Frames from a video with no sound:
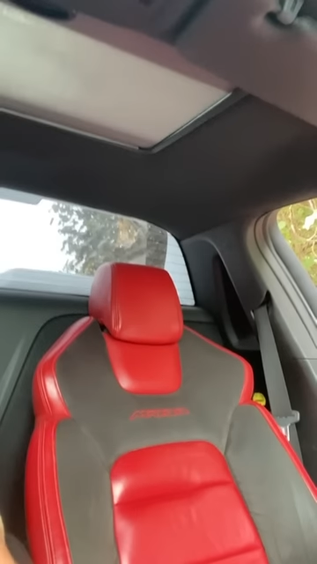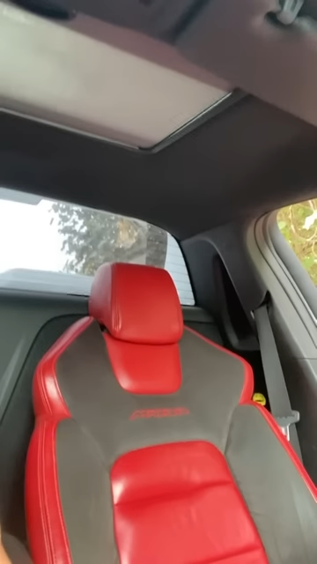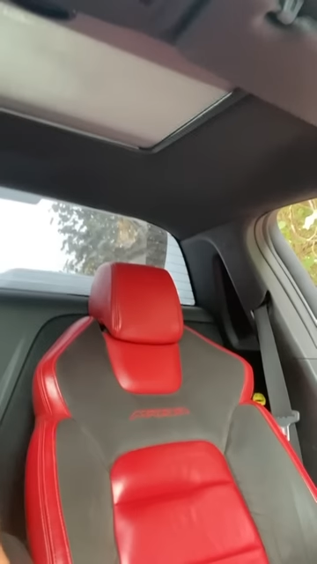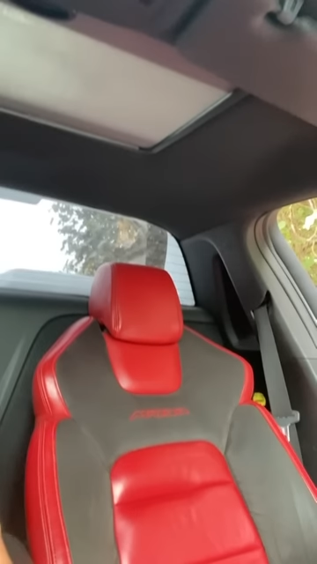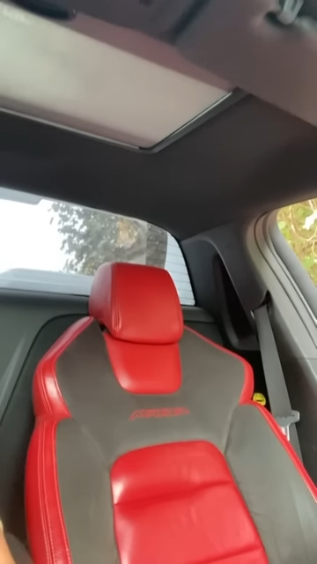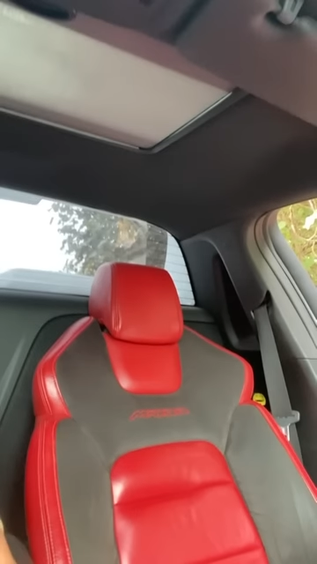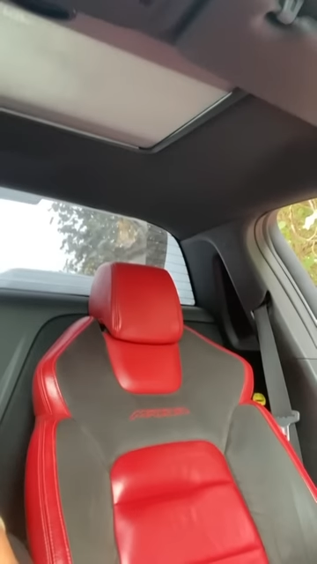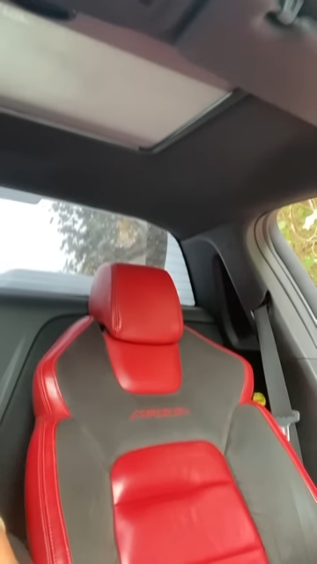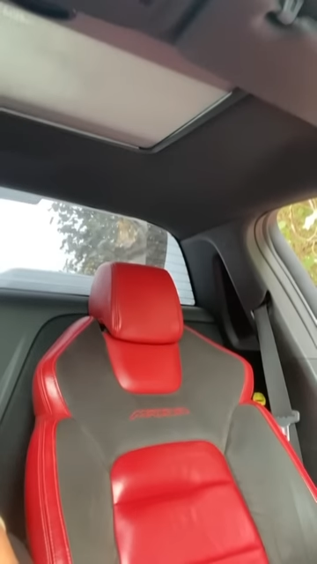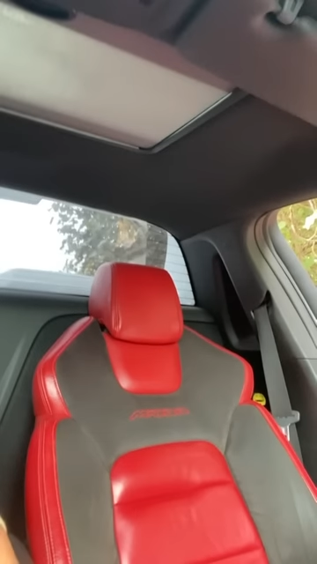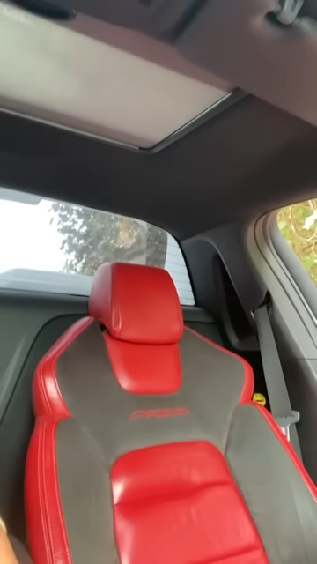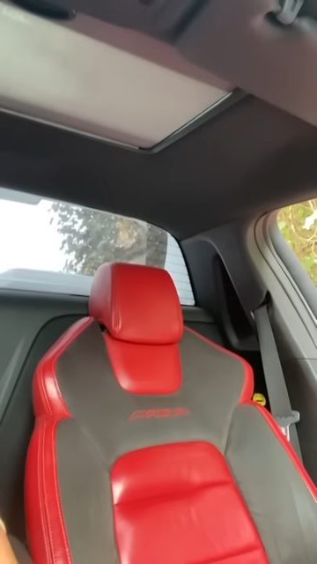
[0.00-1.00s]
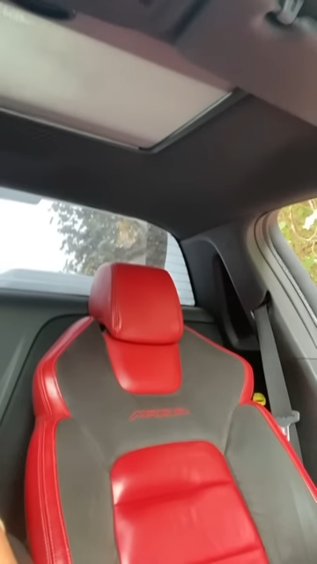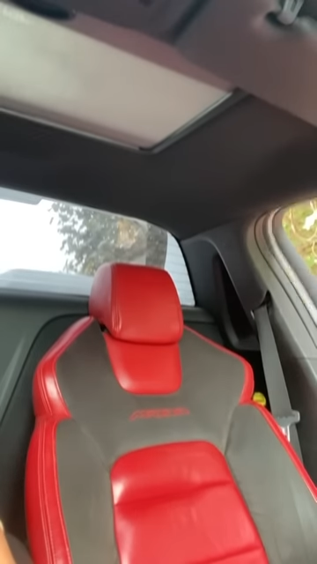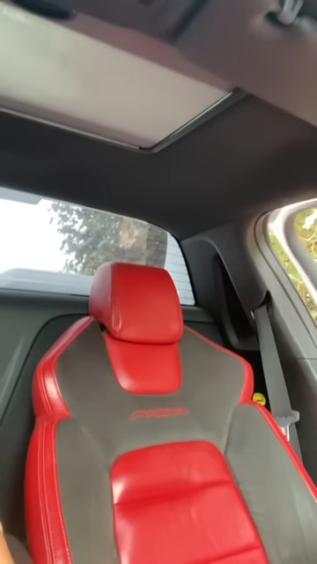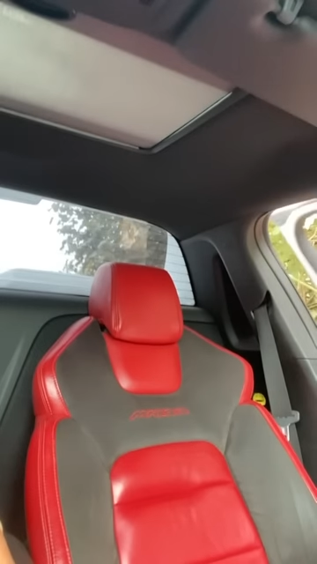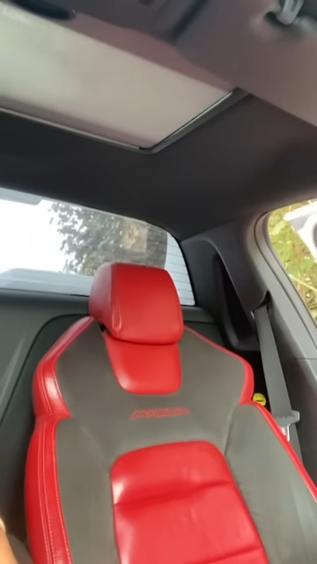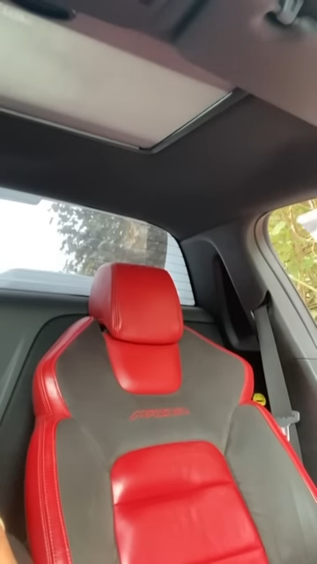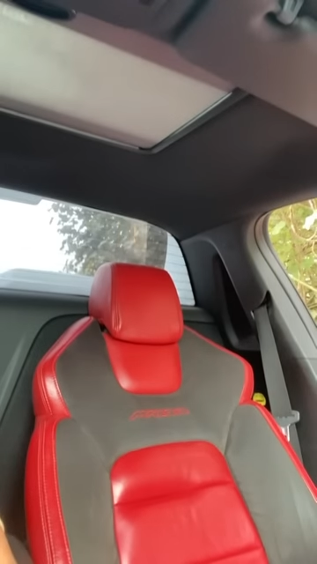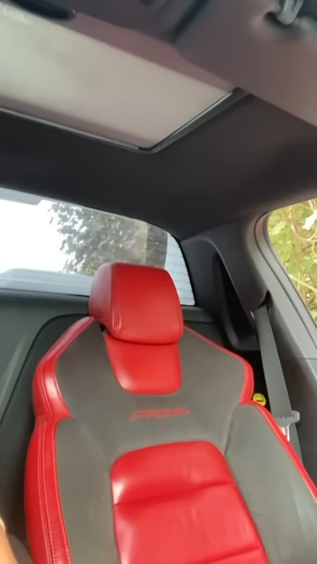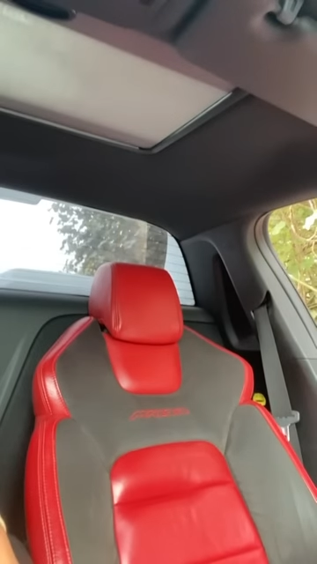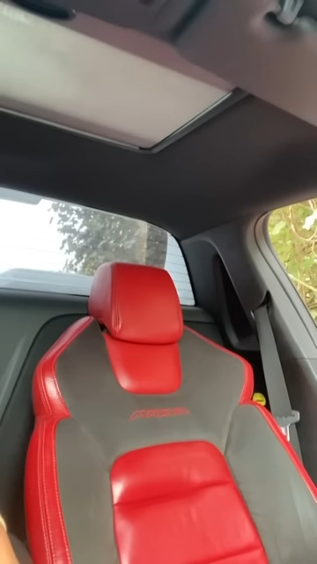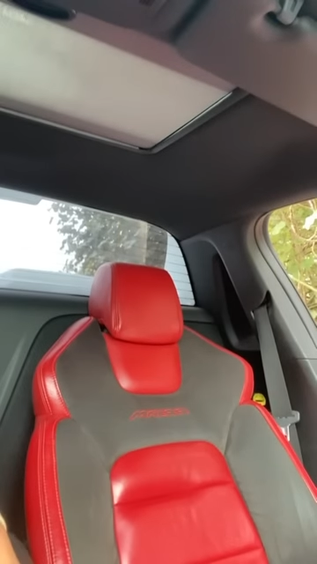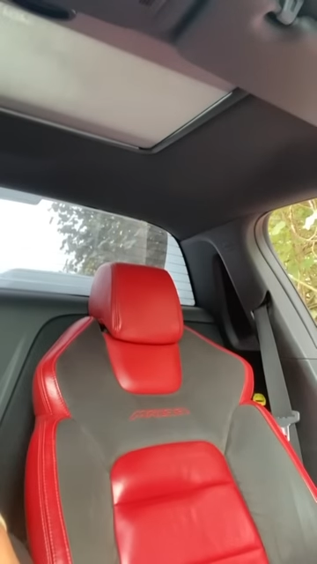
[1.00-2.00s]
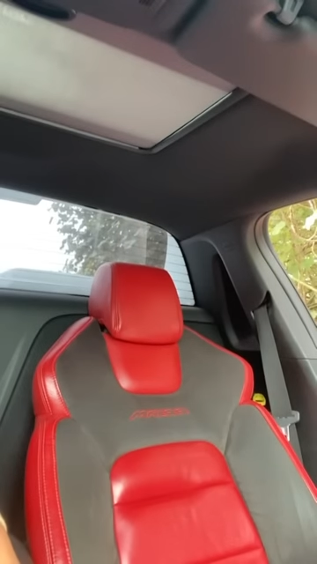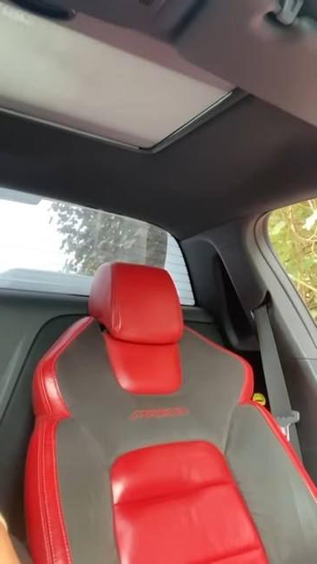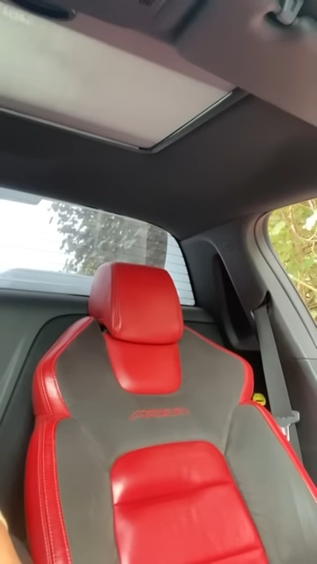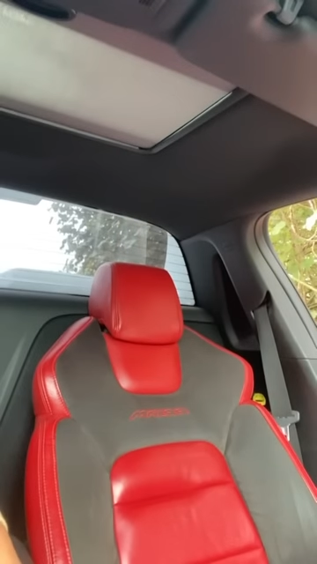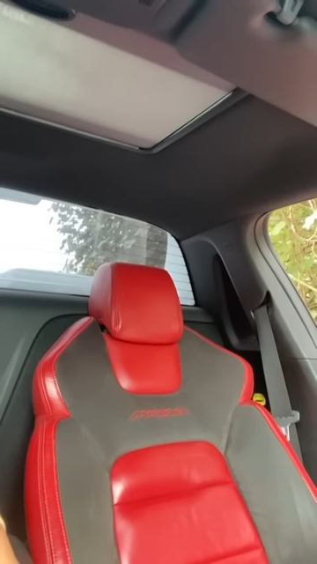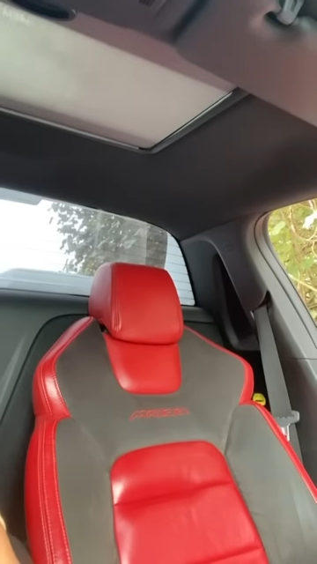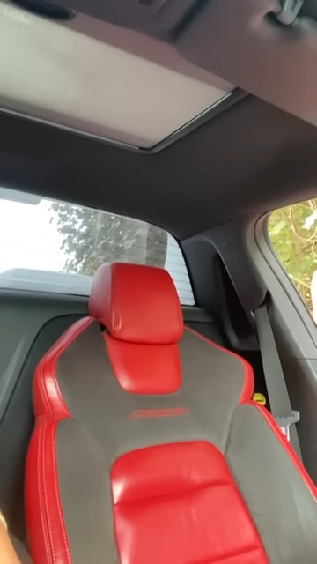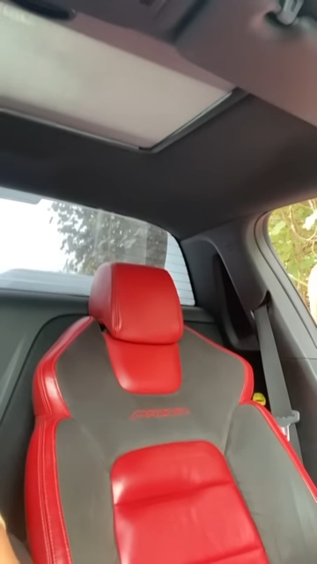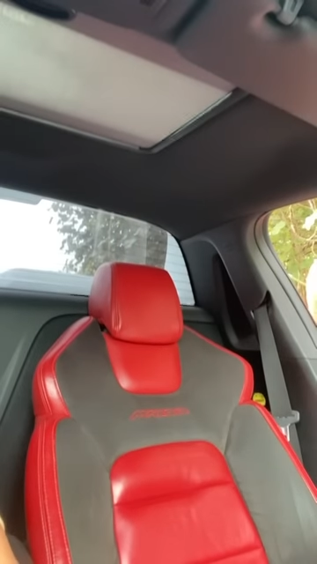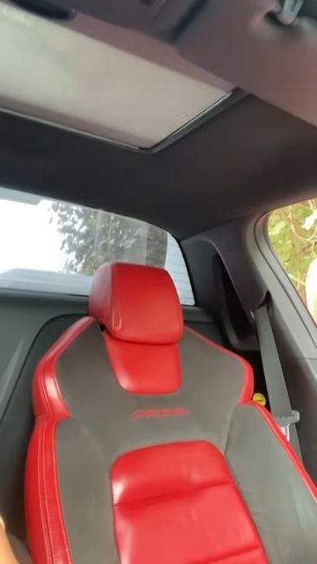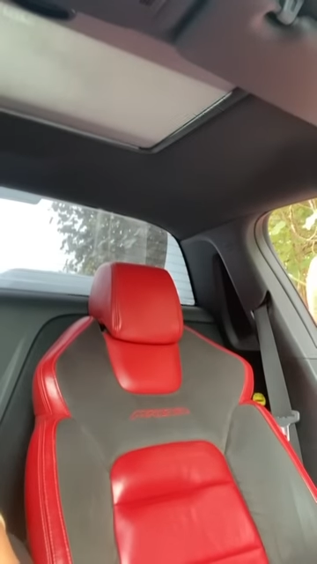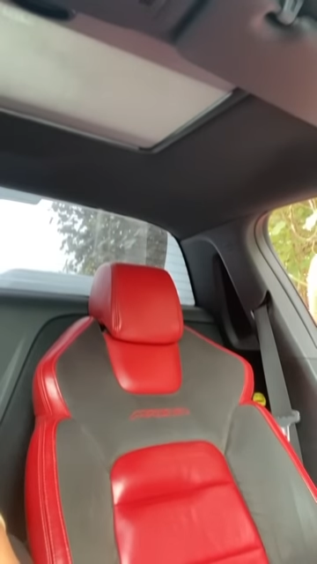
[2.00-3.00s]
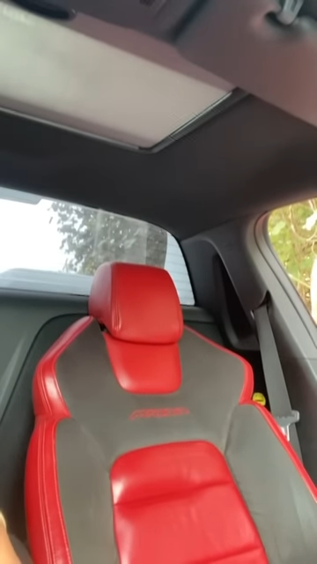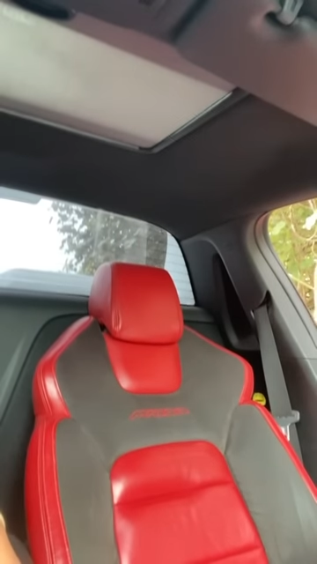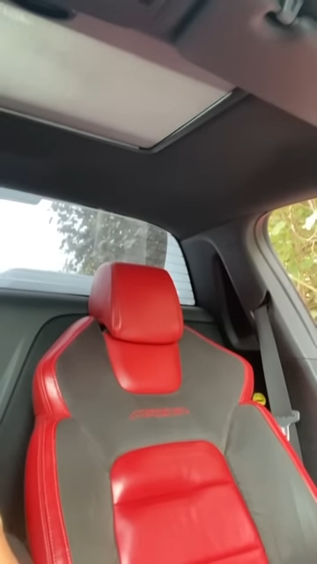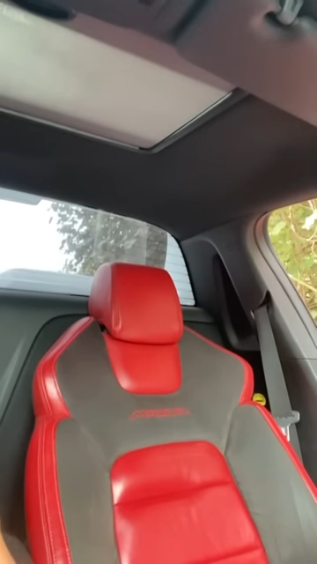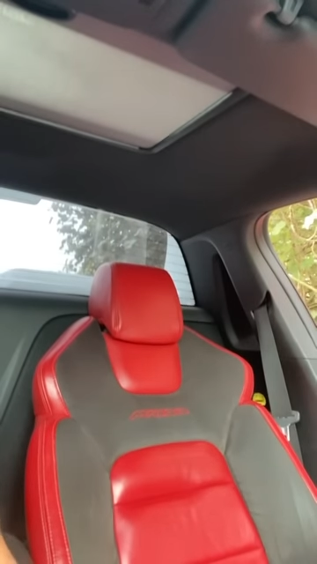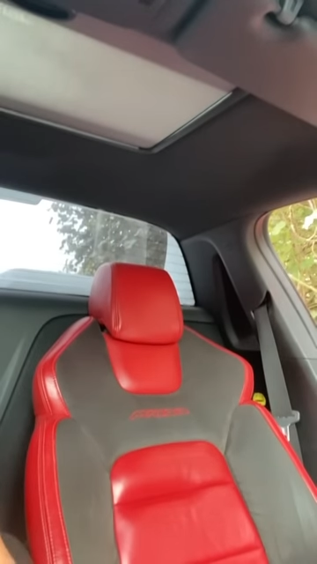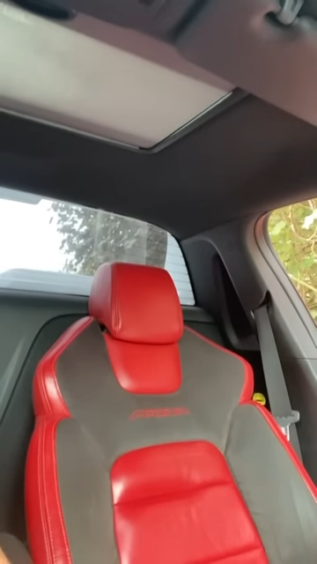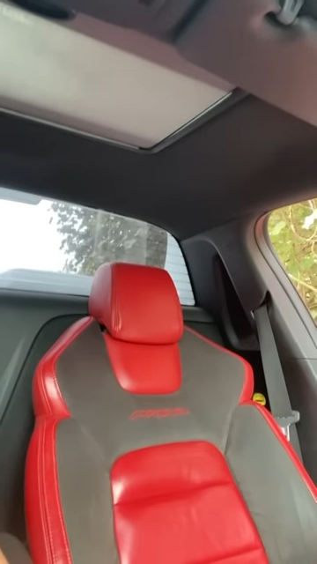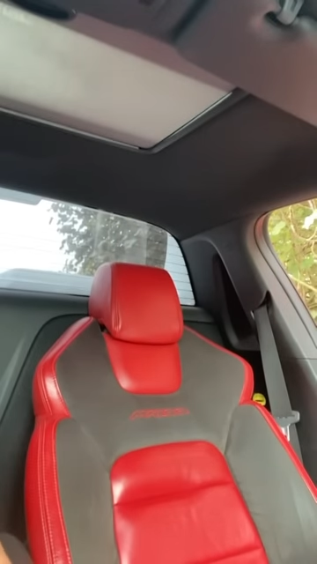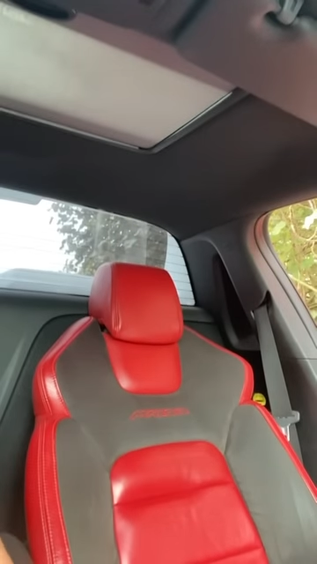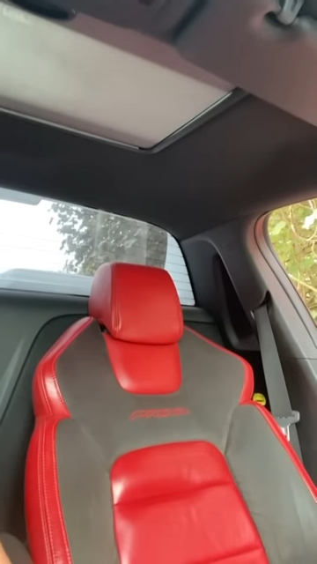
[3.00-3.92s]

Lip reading: Nobody's mouth can be seen.